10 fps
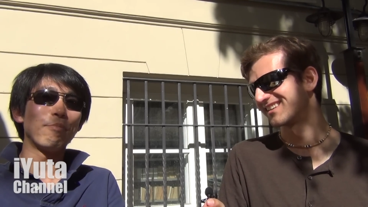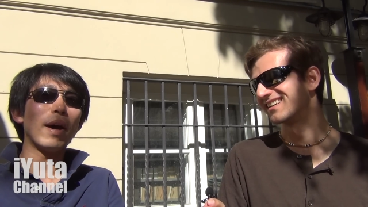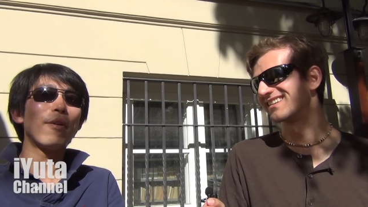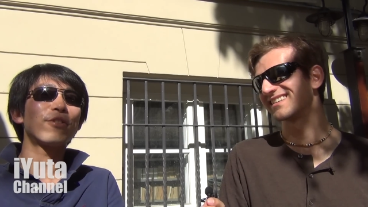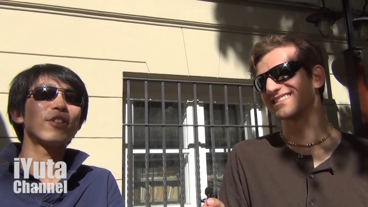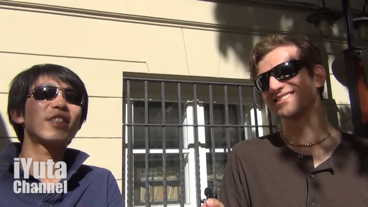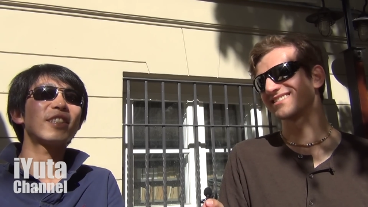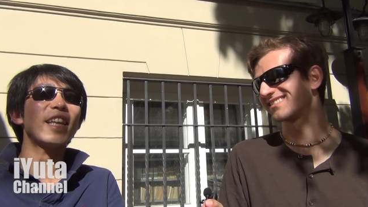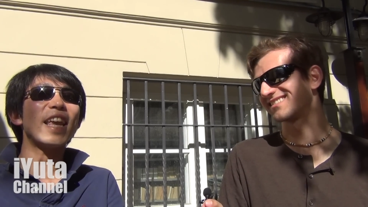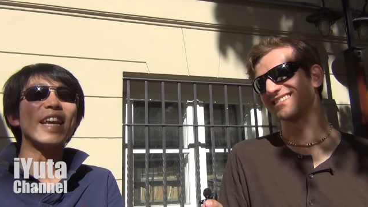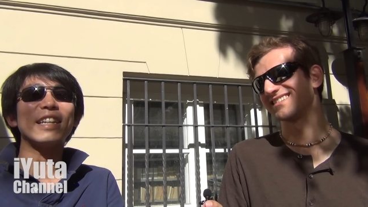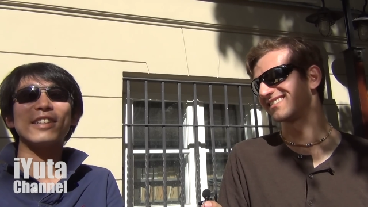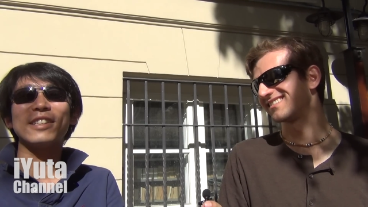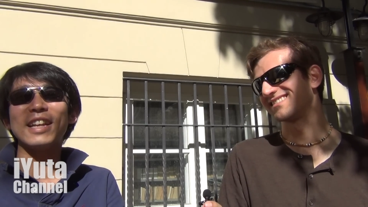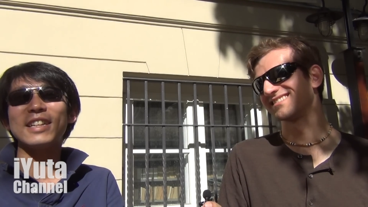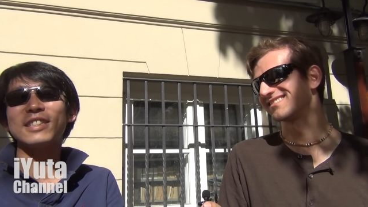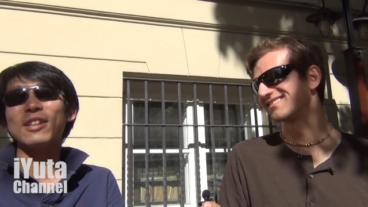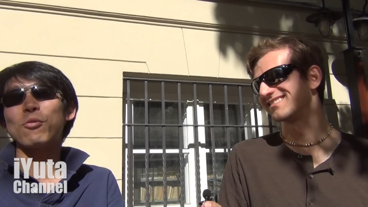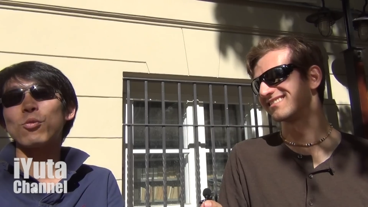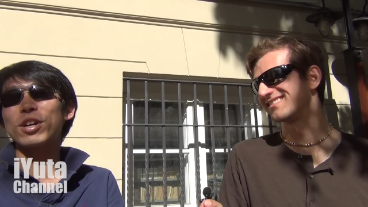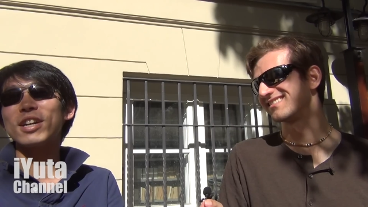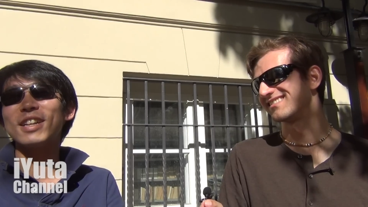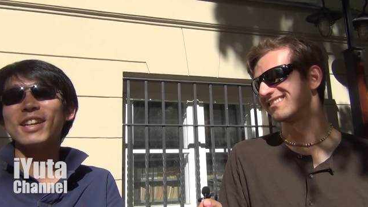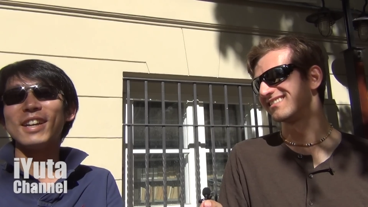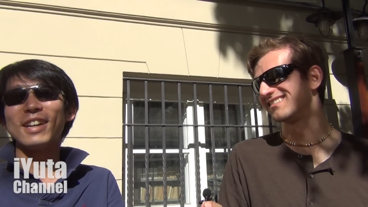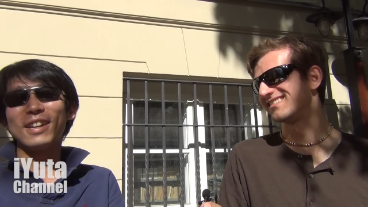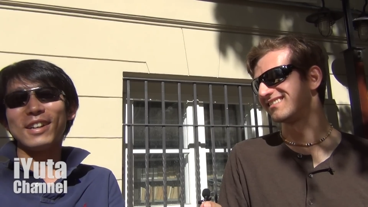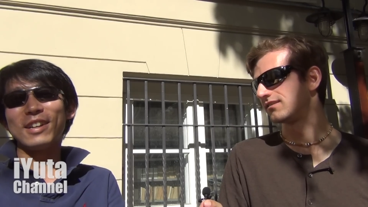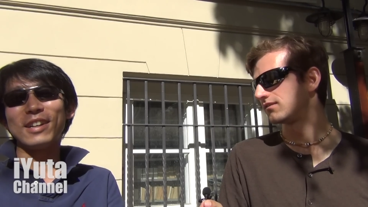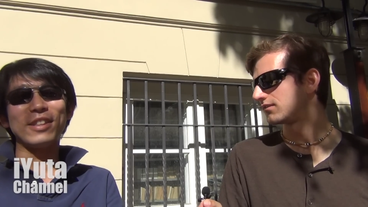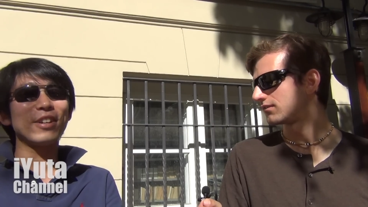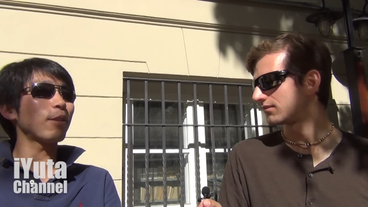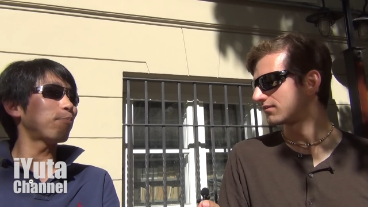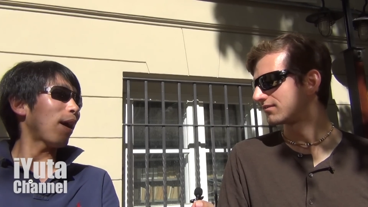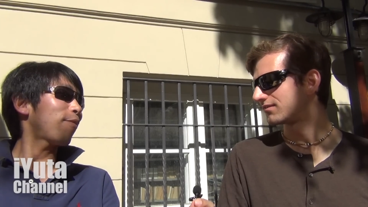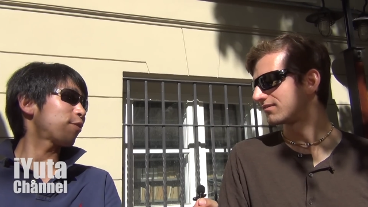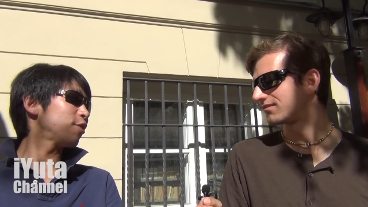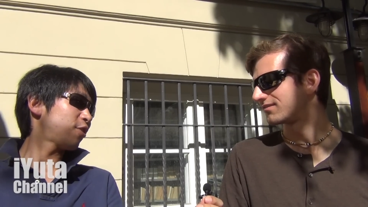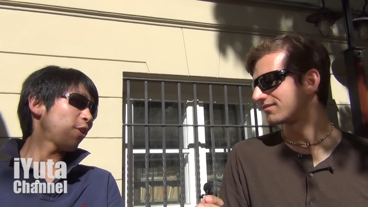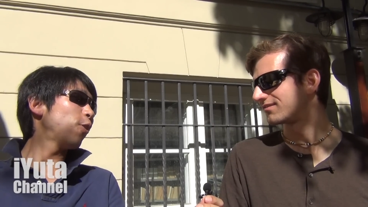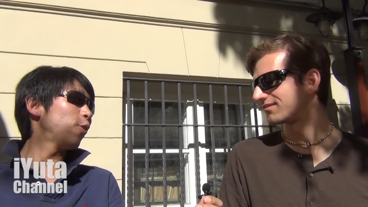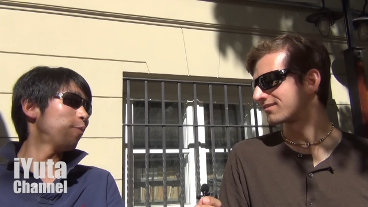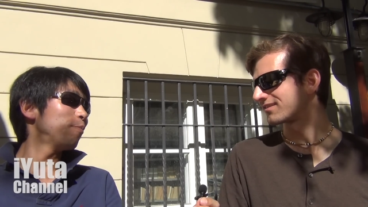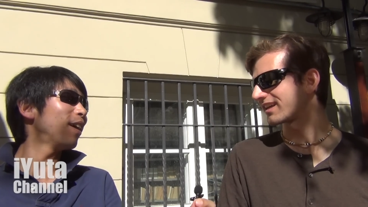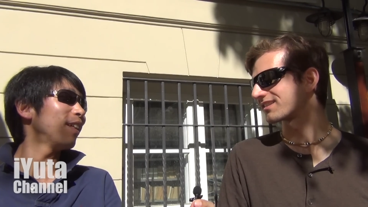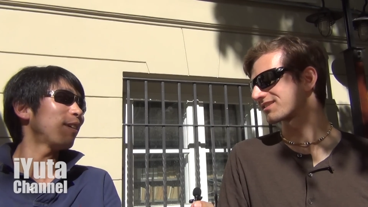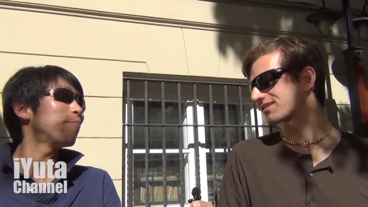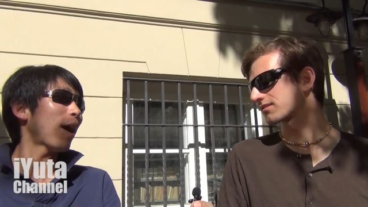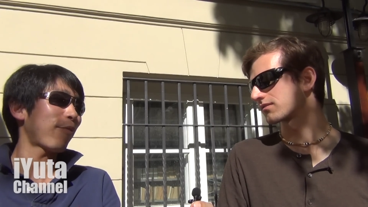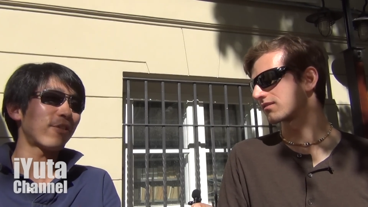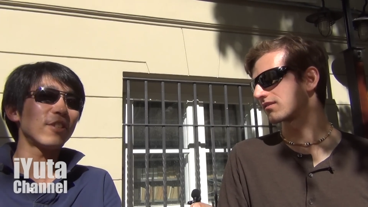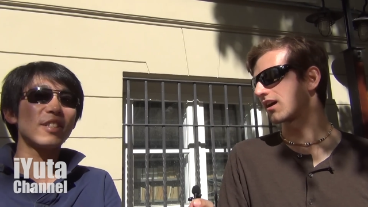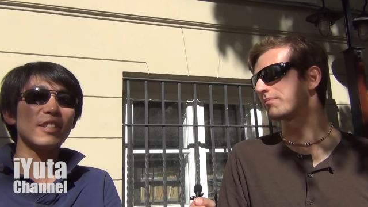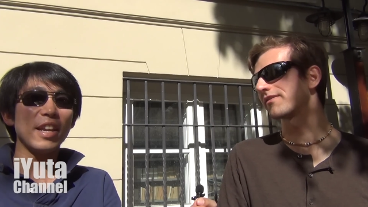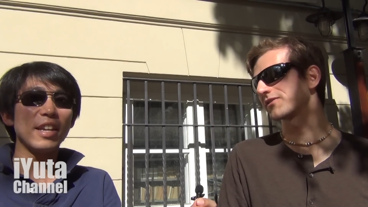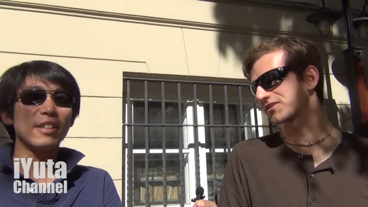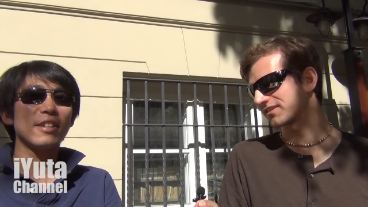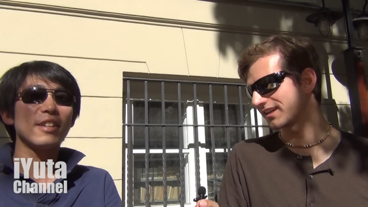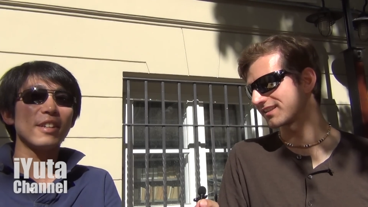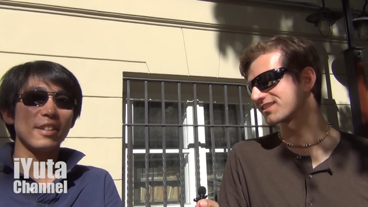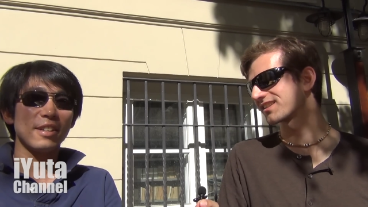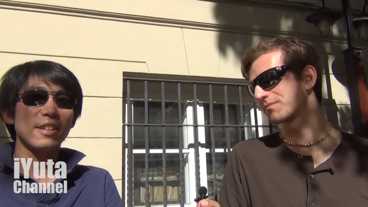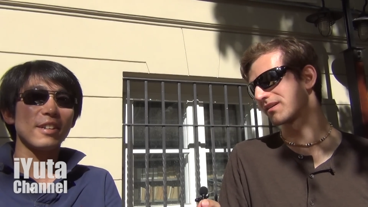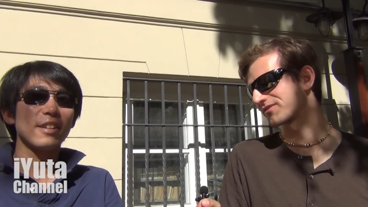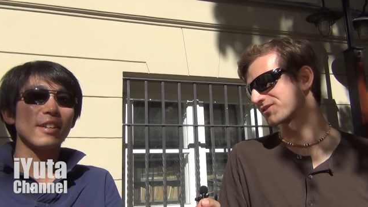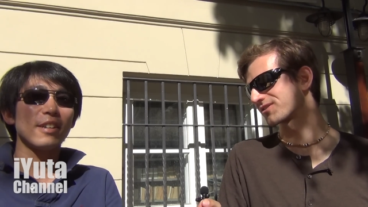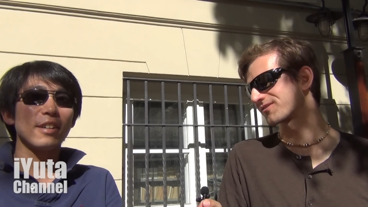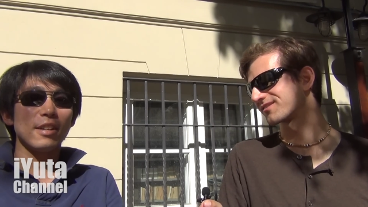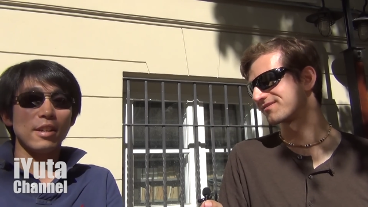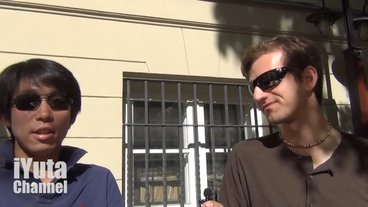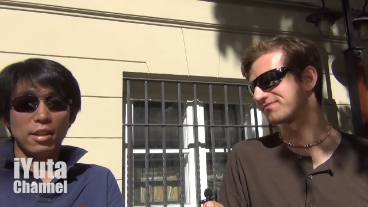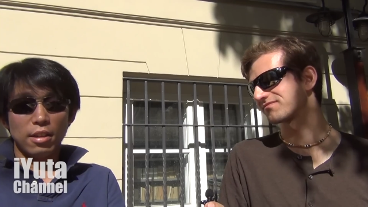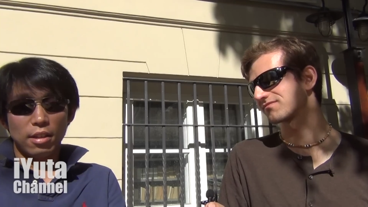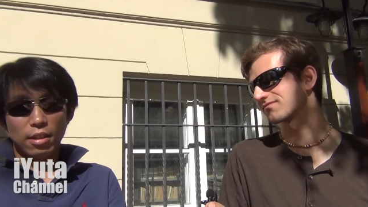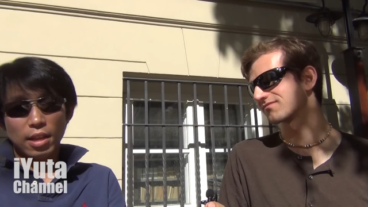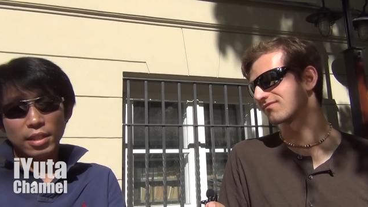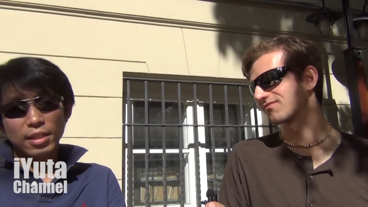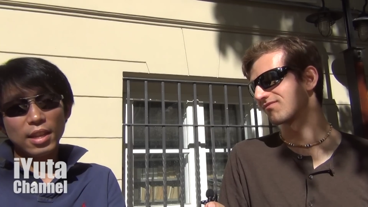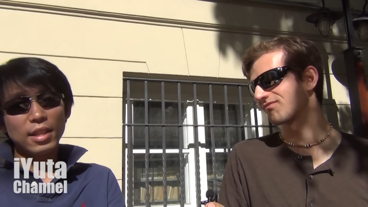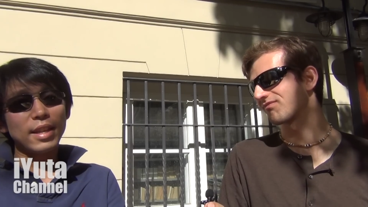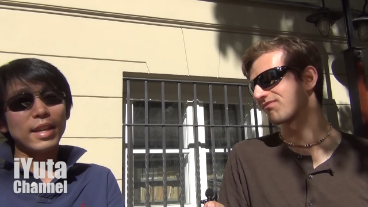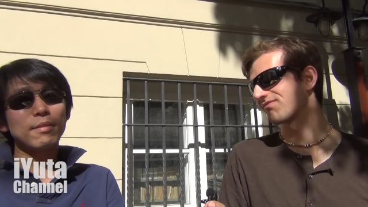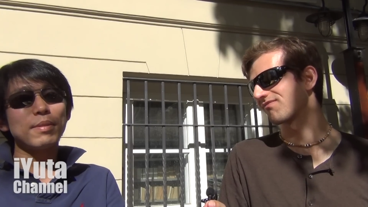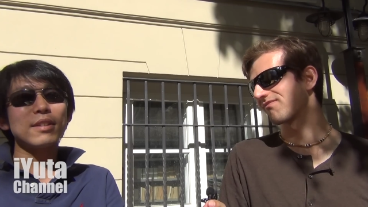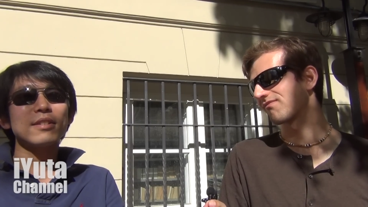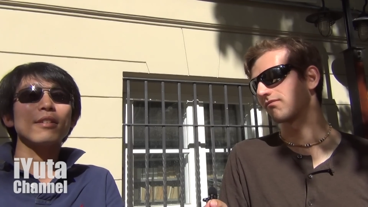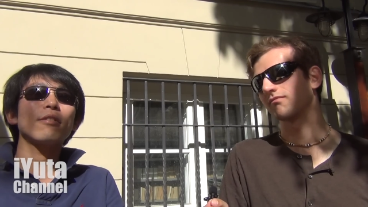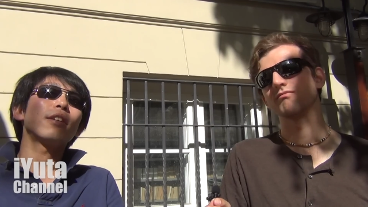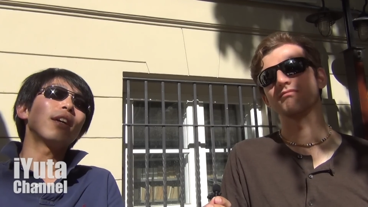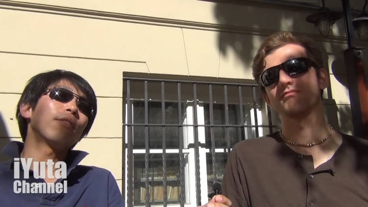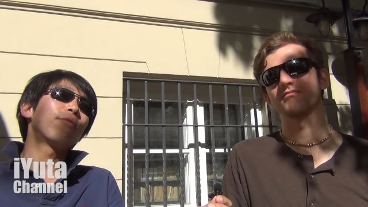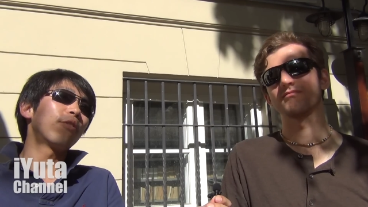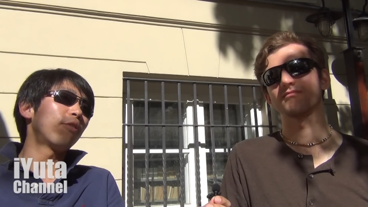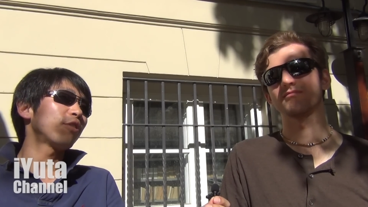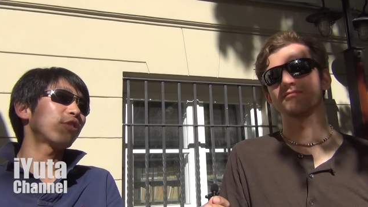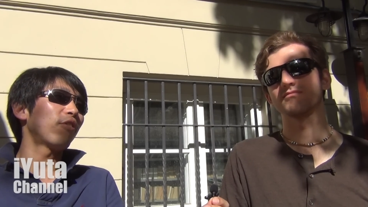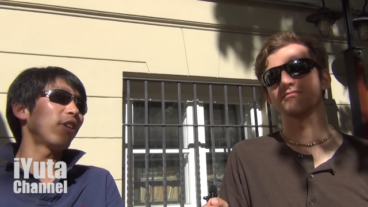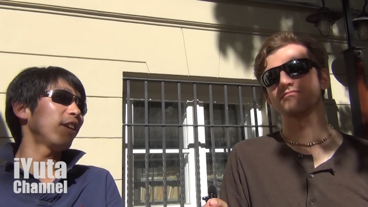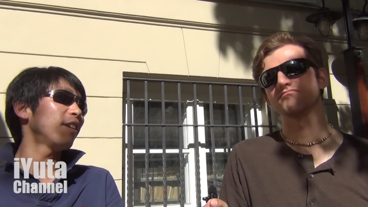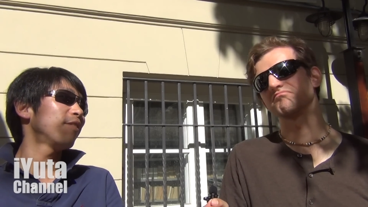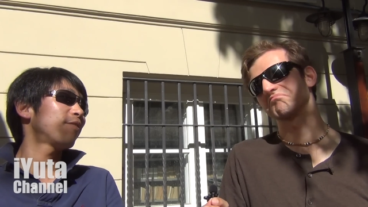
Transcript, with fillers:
Speaker 1: buffer states. That's the word. There's a buffer zone.
Speaker 2: Yes, a buffer state is in the buffer zone.
Speaker 1: As in, like, because, oh yeah, for Russia, right?